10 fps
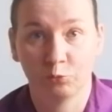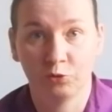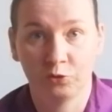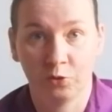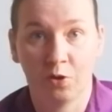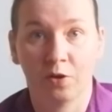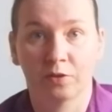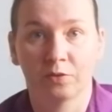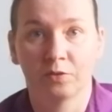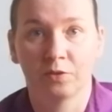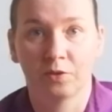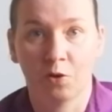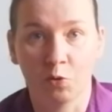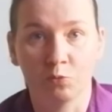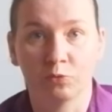to your
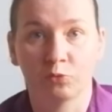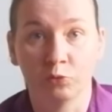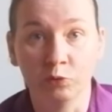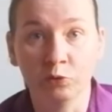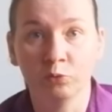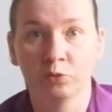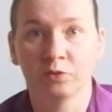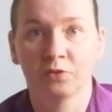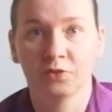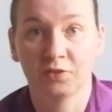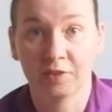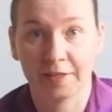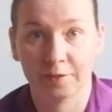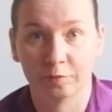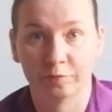own true
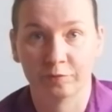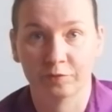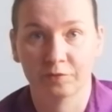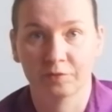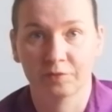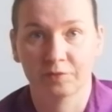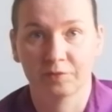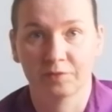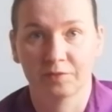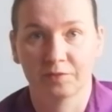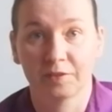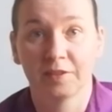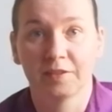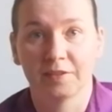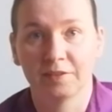self.
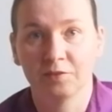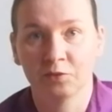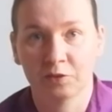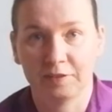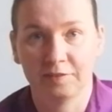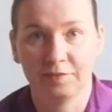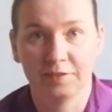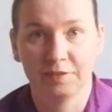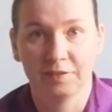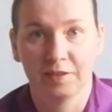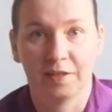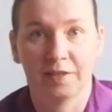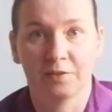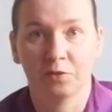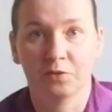It is not easy,
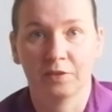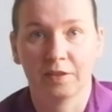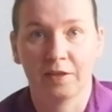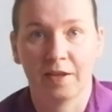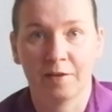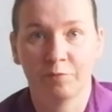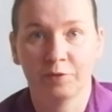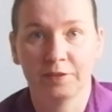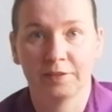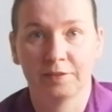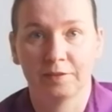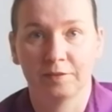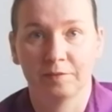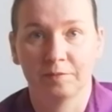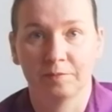and not every
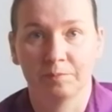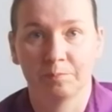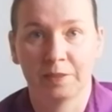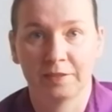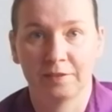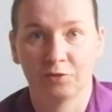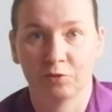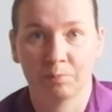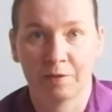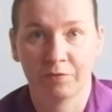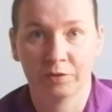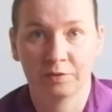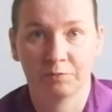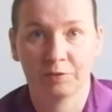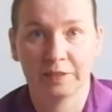meditation method
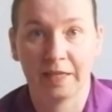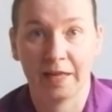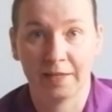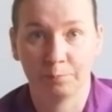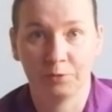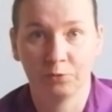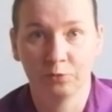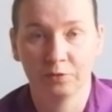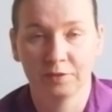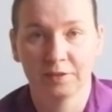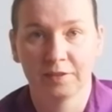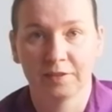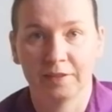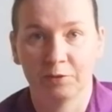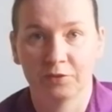will help you.
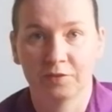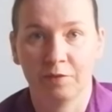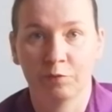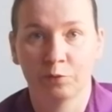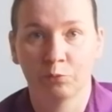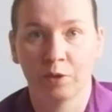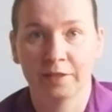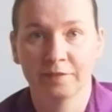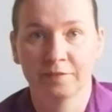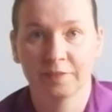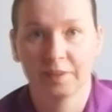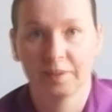There are several ones,